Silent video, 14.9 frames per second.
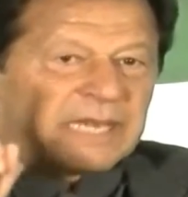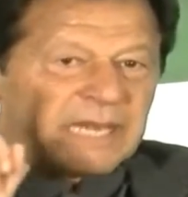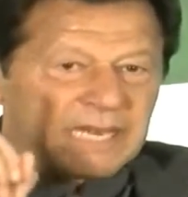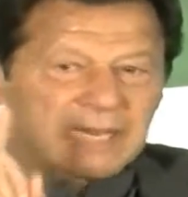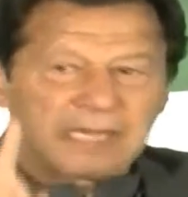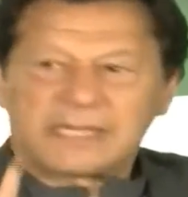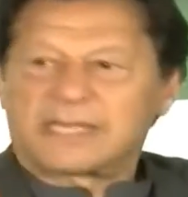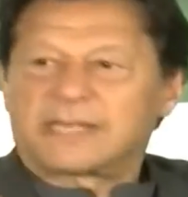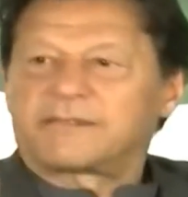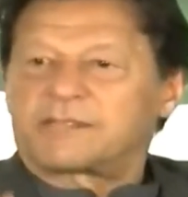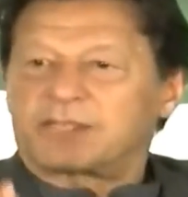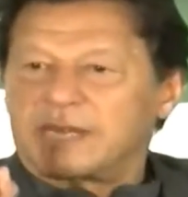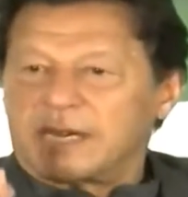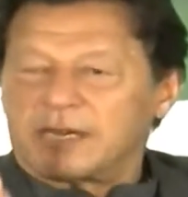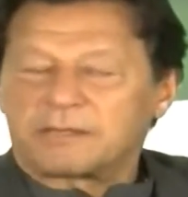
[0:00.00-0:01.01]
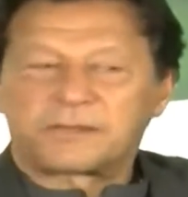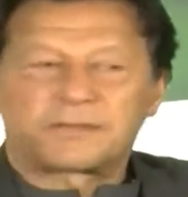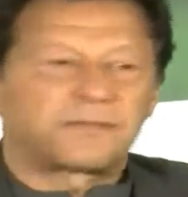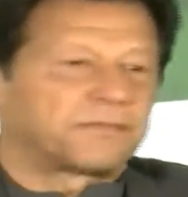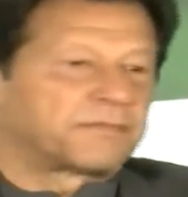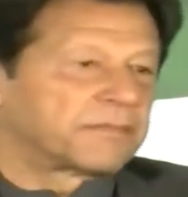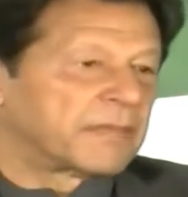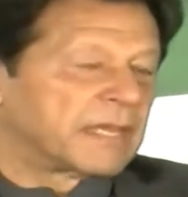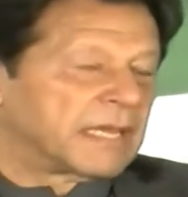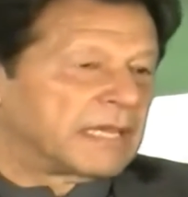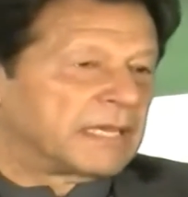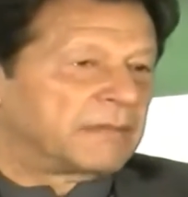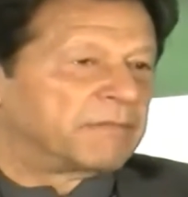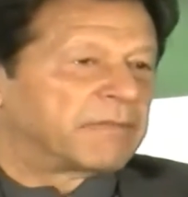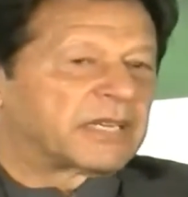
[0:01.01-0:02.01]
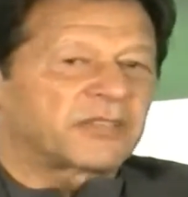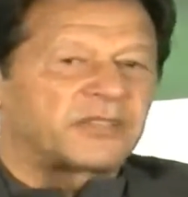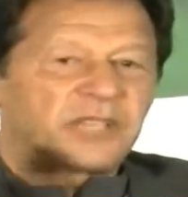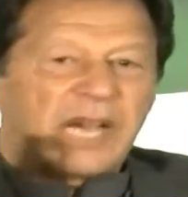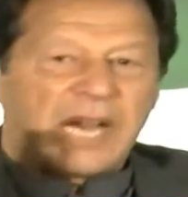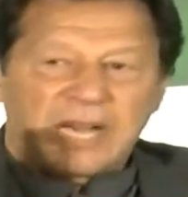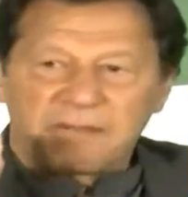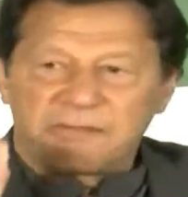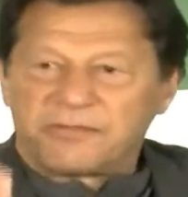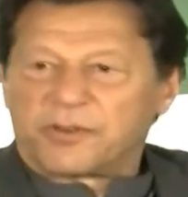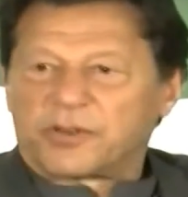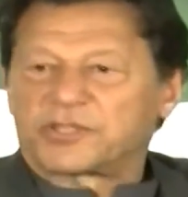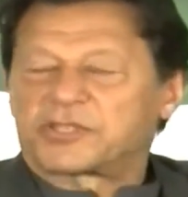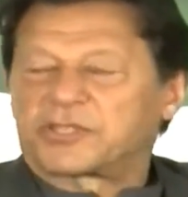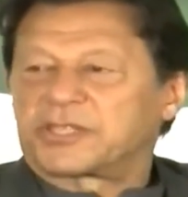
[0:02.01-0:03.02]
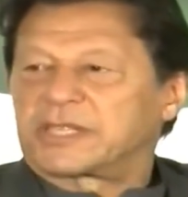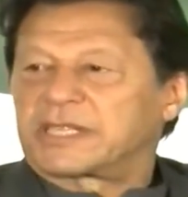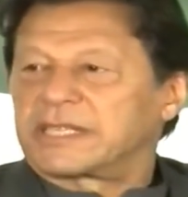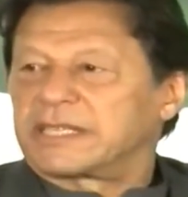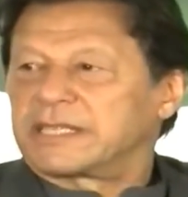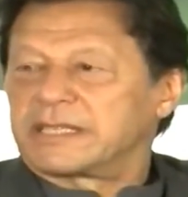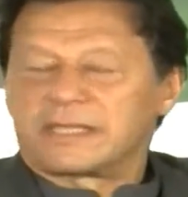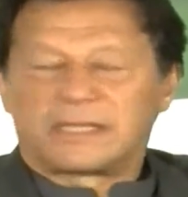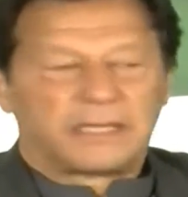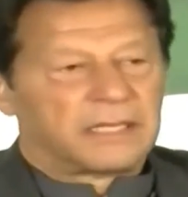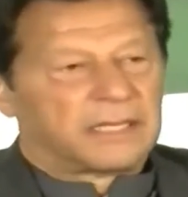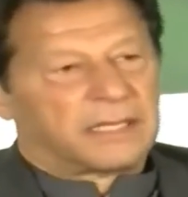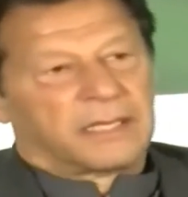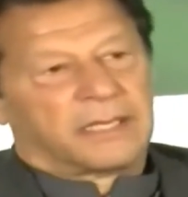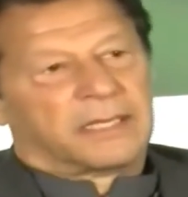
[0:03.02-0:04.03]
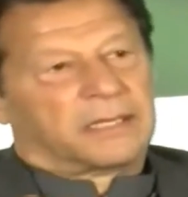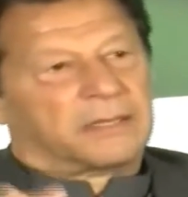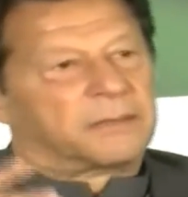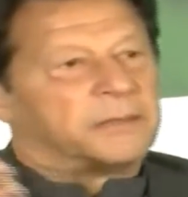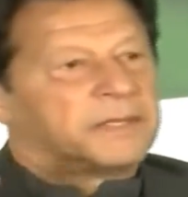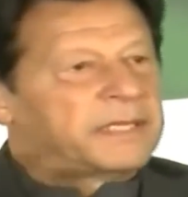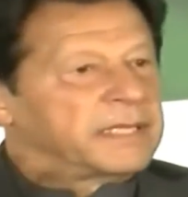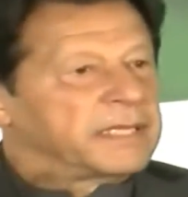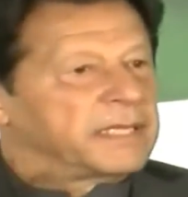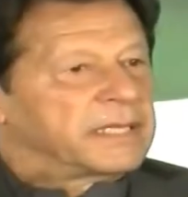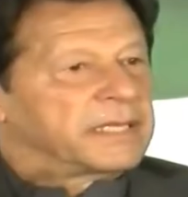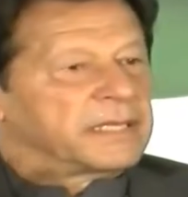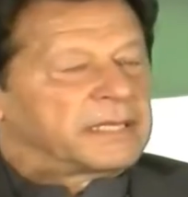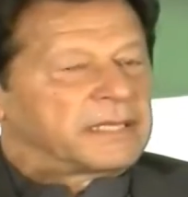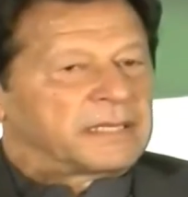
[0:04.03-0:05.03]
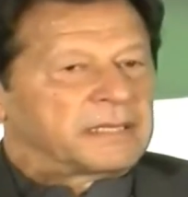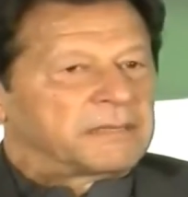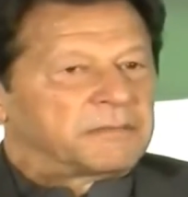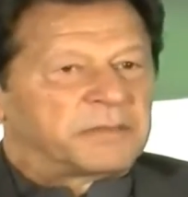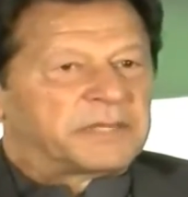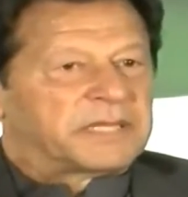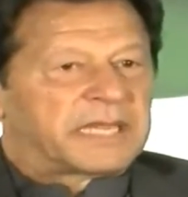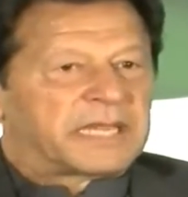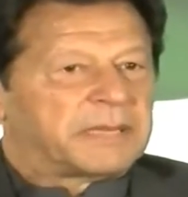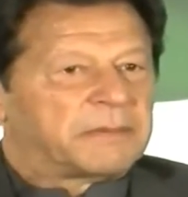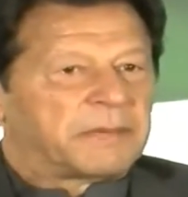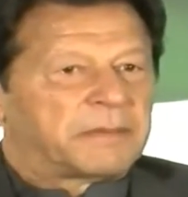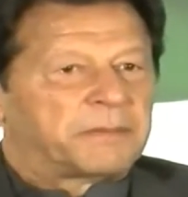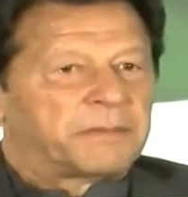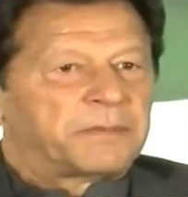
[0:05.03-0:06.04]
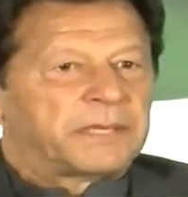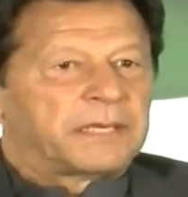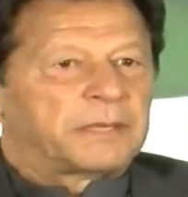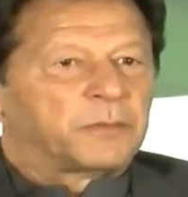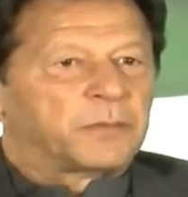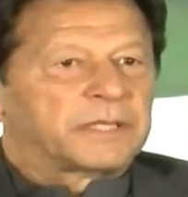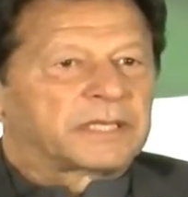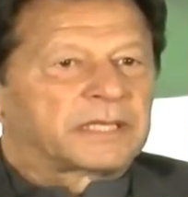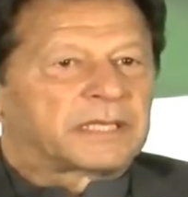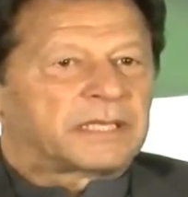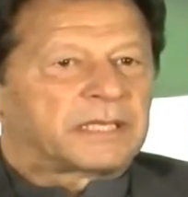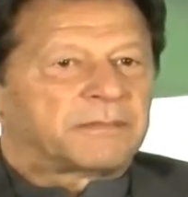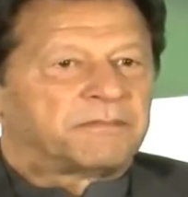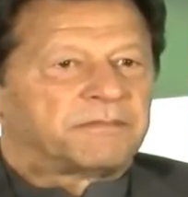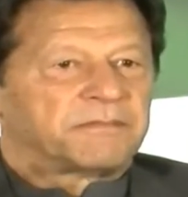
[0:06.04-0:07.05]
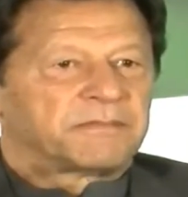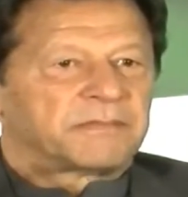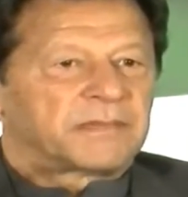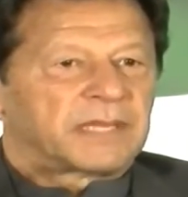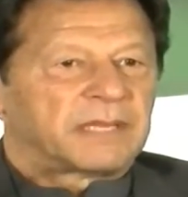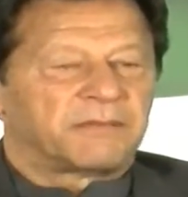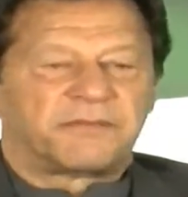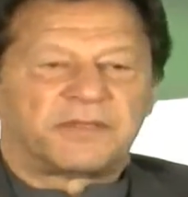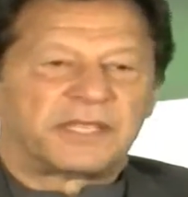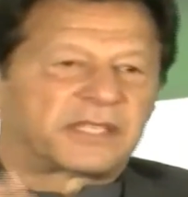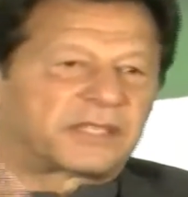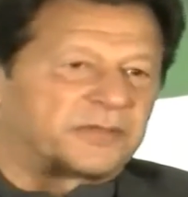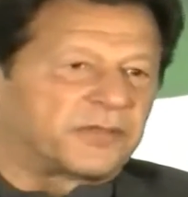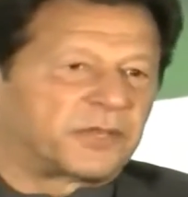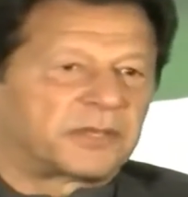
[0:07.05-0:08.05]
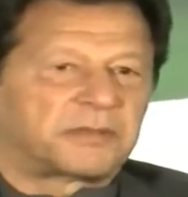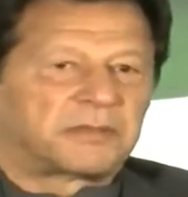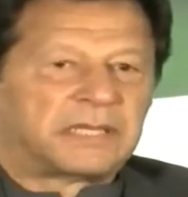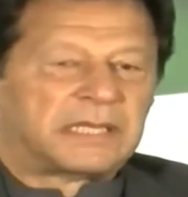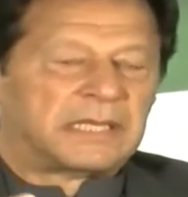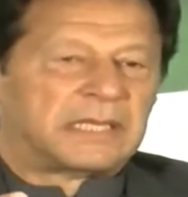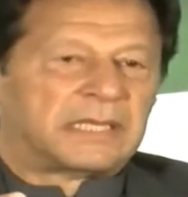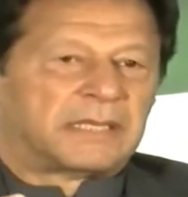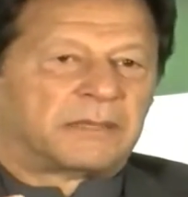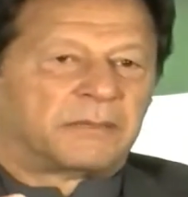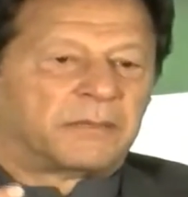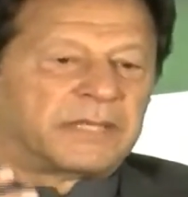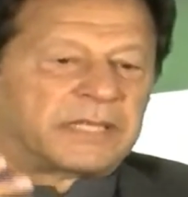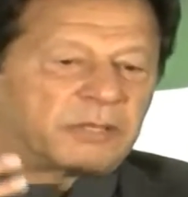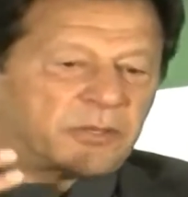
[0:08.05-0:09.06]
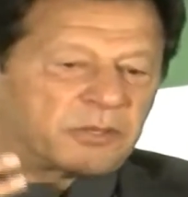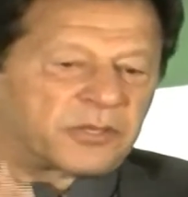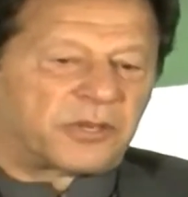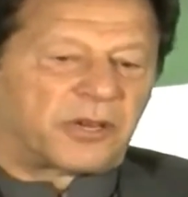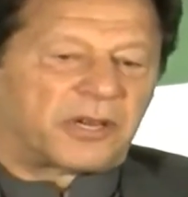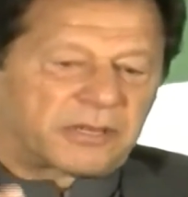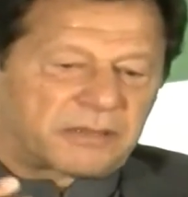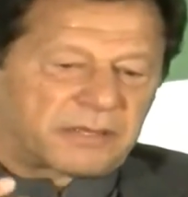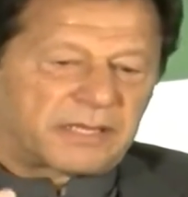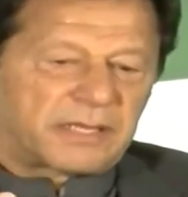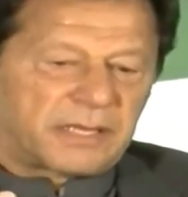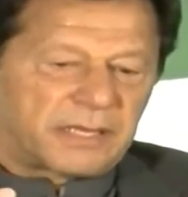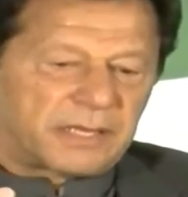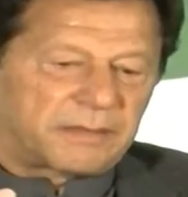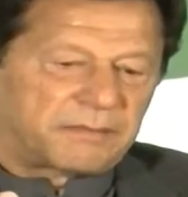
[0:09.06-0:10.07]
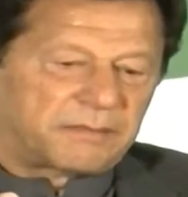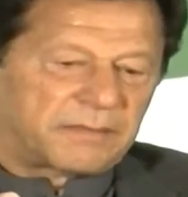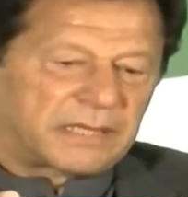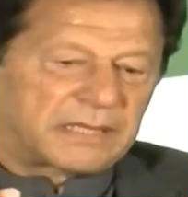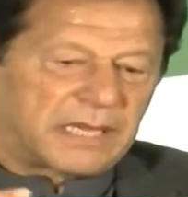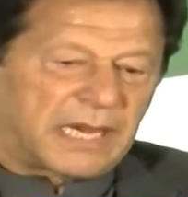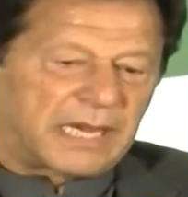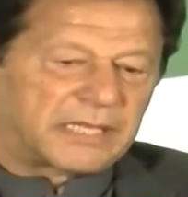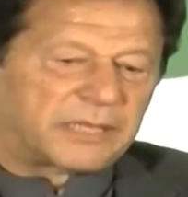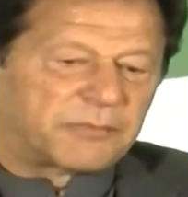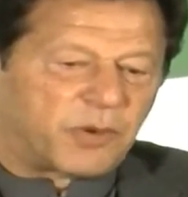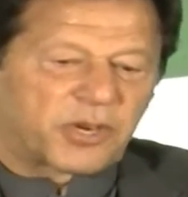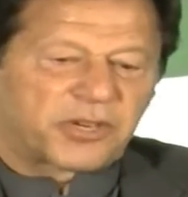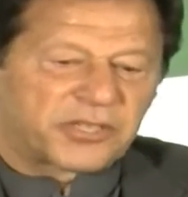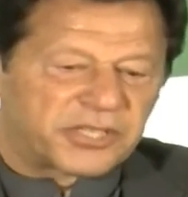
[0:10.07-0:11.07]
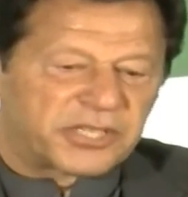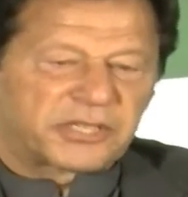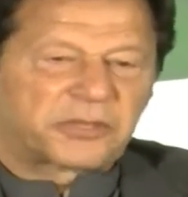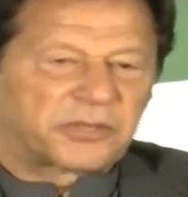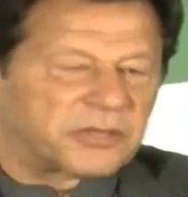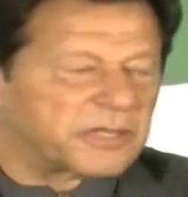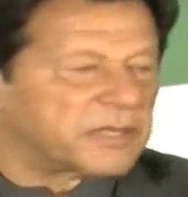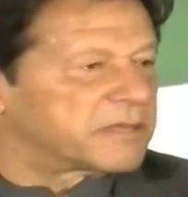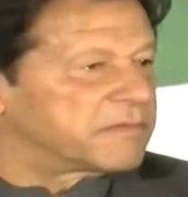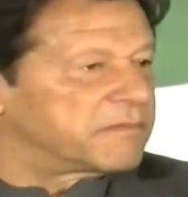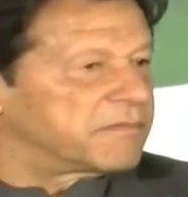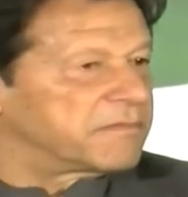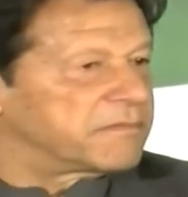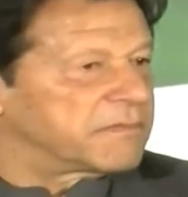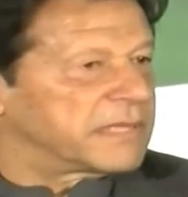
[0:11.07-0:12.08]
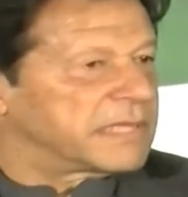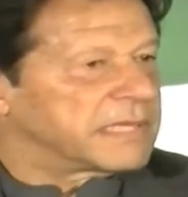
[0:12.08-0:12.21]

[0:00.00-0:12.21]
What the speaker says: And we let ourselves down because, unfortunately, we came up with, first of all, we could not, our democracy couldn't